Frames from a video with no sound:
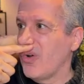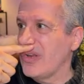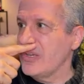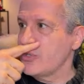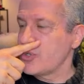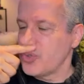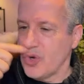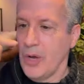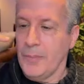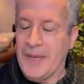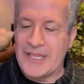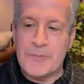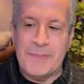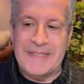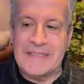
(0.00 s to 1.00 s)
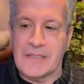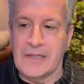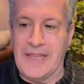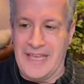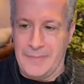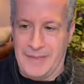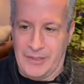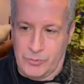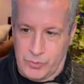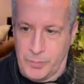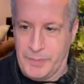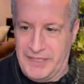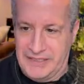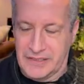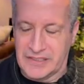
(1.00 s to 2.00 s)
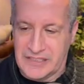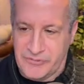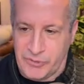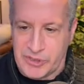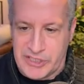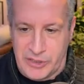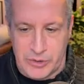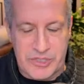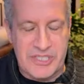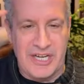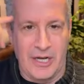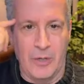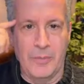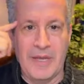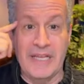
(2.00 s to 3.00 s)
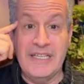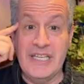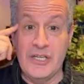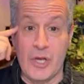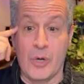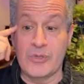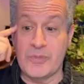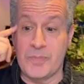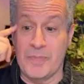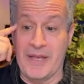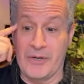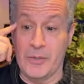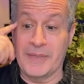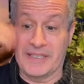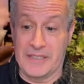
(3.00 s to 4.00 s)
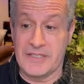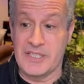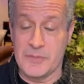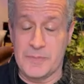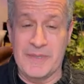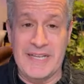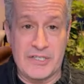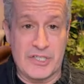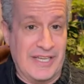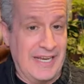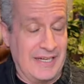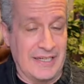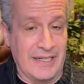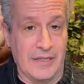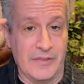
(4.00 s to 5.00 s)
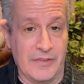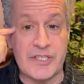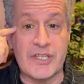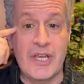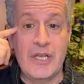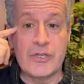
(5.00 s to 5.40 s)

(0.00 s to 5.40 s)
Trump has been claiming repeatedly for years now, and he knows better because he's been educated on this.